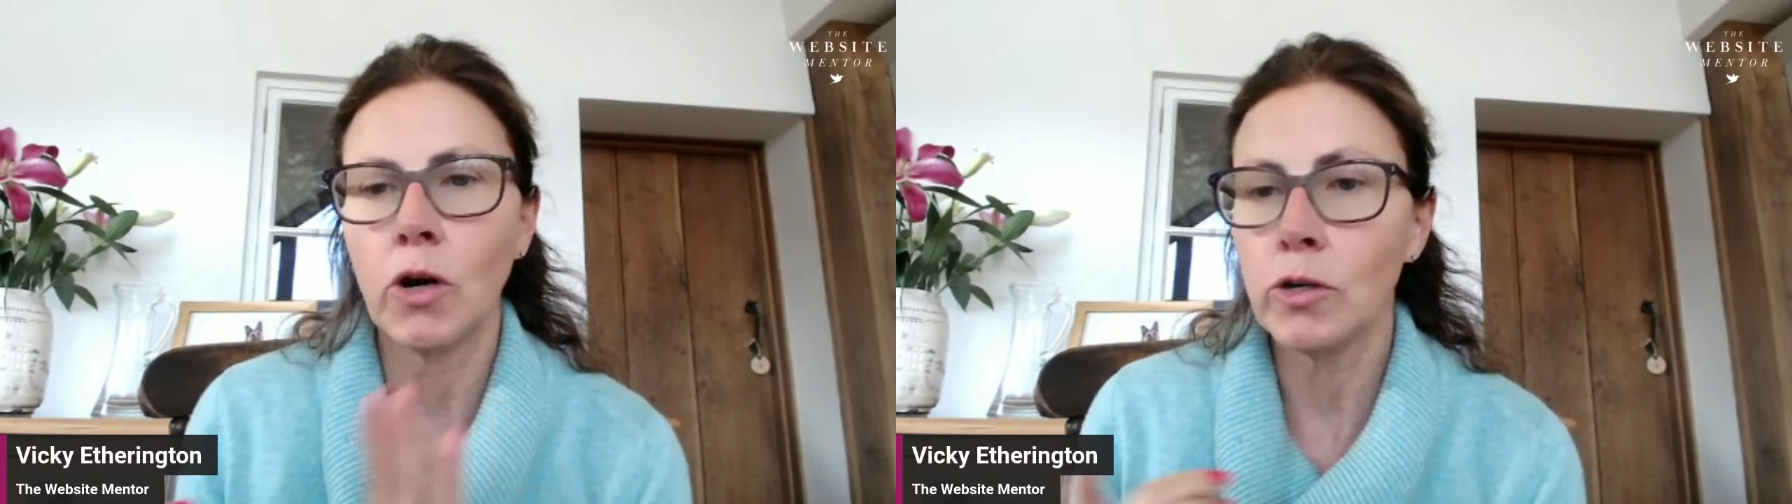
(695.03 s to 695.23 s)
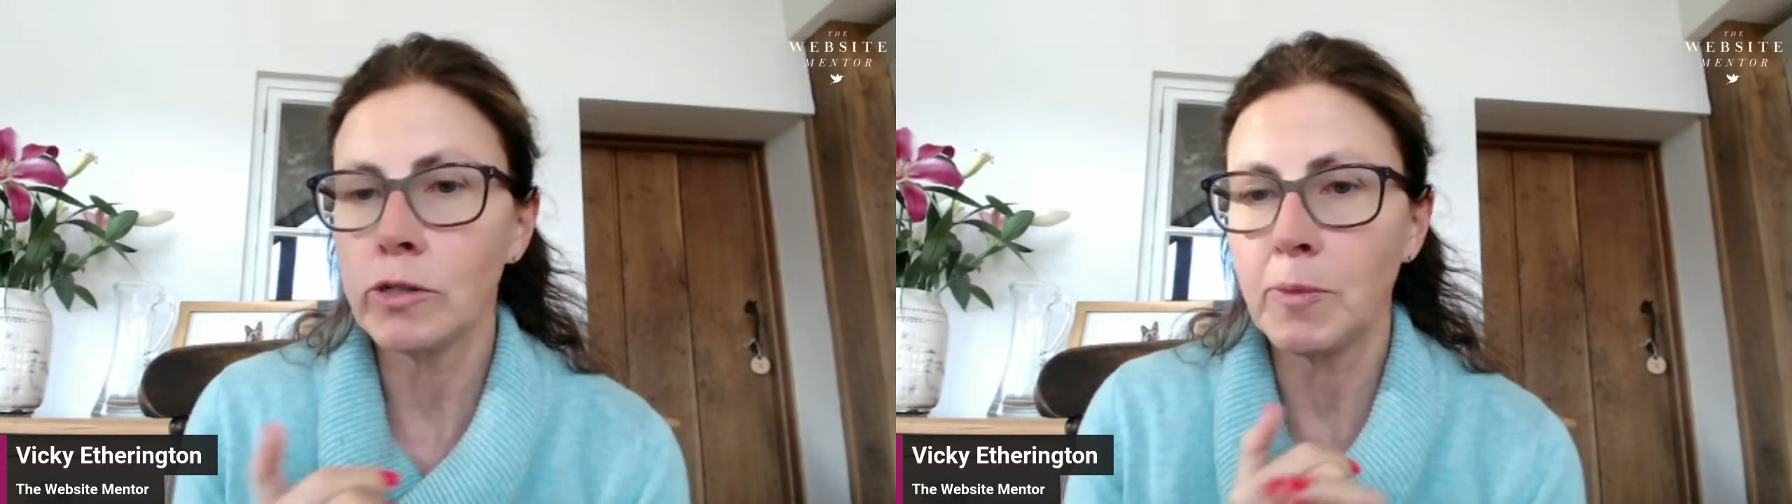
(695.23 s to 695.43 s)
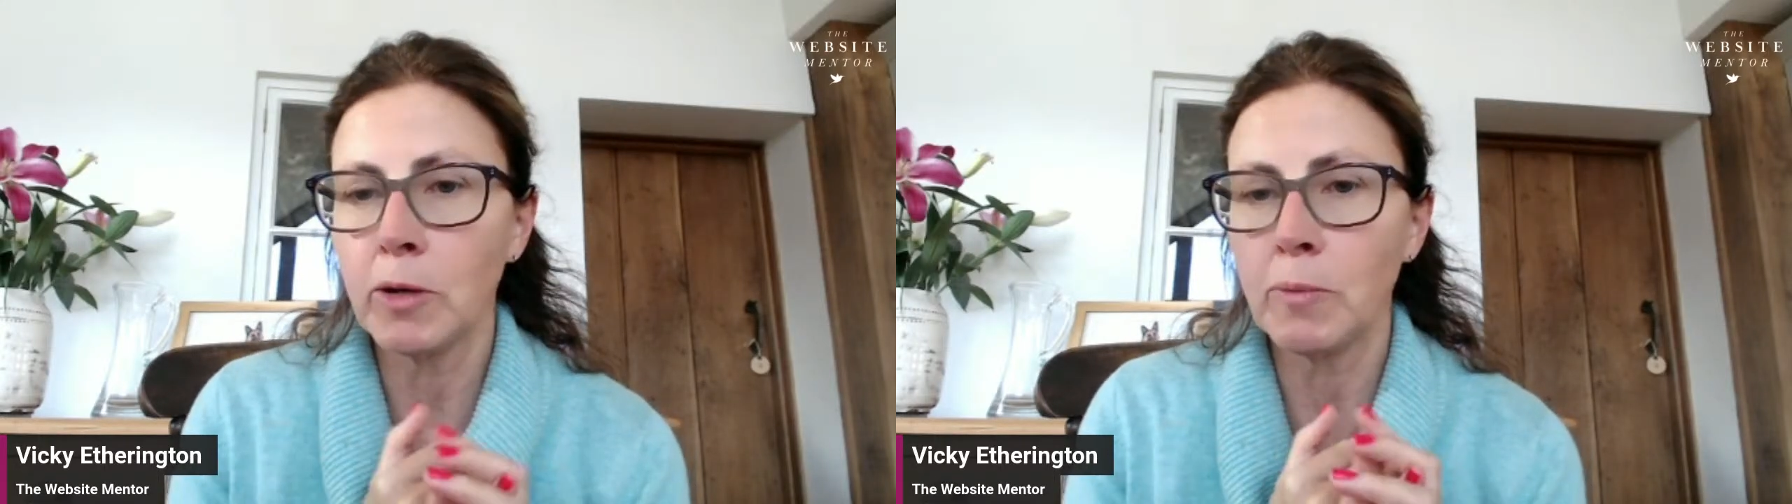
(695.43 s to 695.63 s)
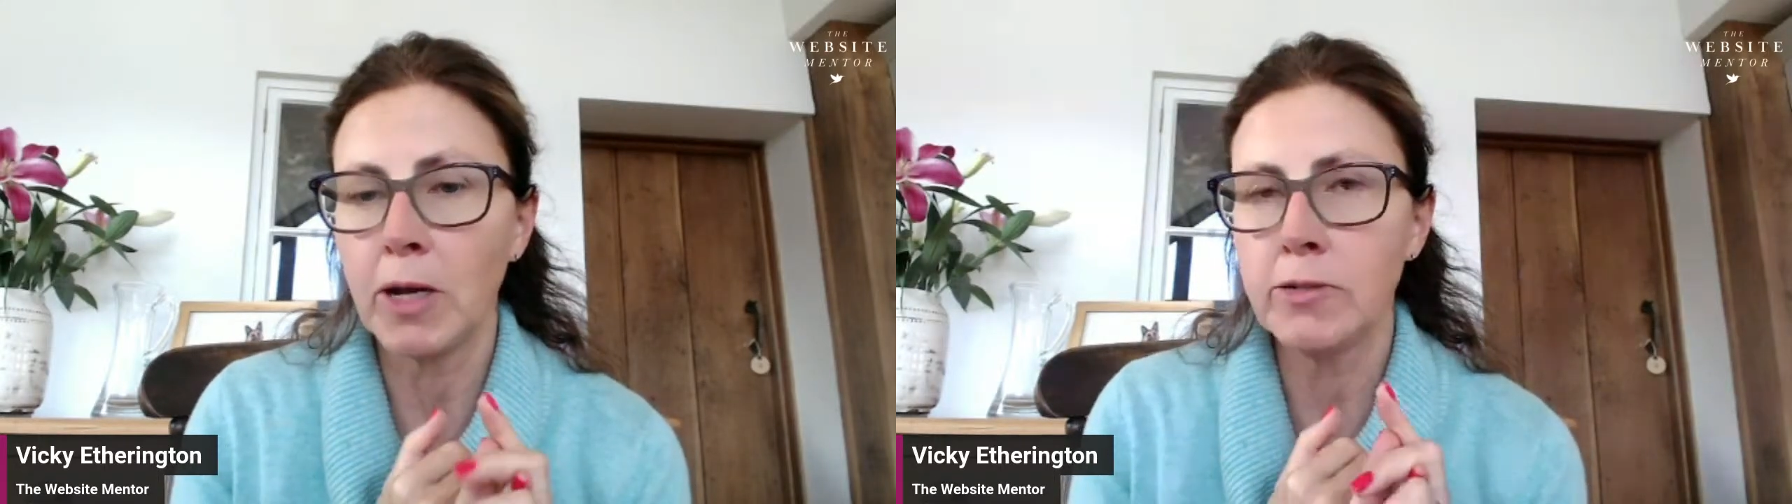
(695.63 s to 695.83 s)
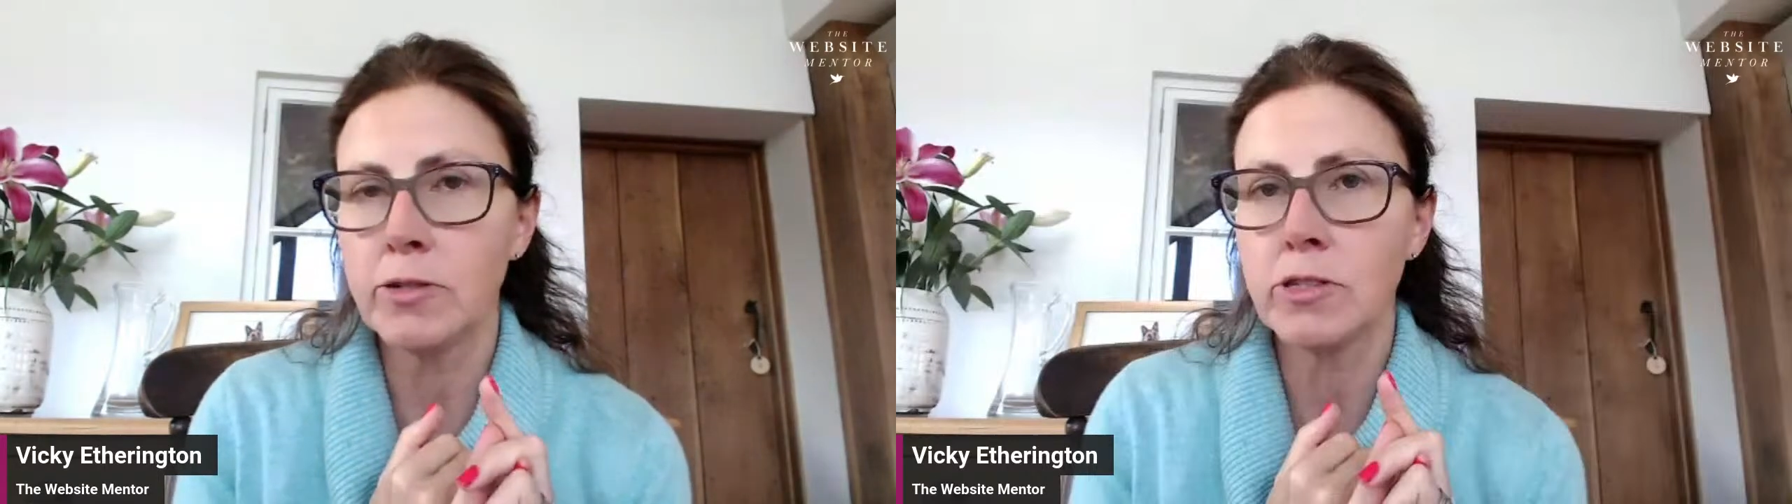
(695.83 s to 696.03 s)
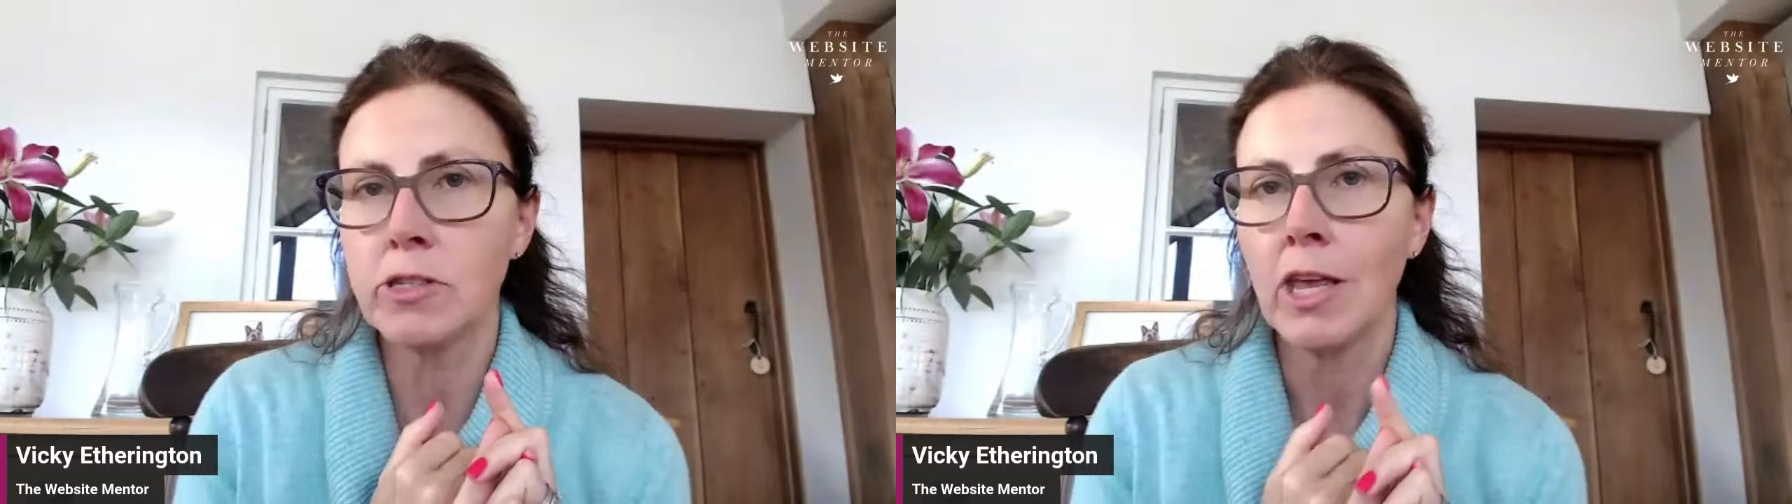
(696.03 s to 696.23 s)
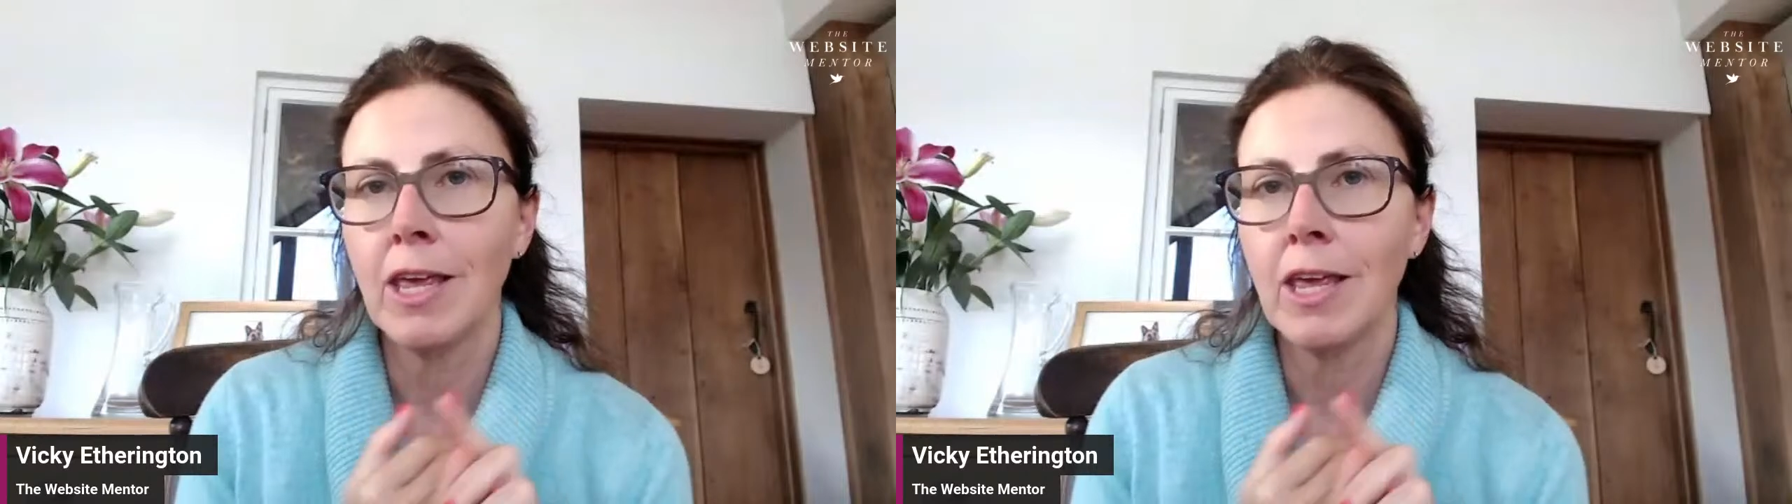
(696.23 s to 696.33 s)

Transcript: old blog posts.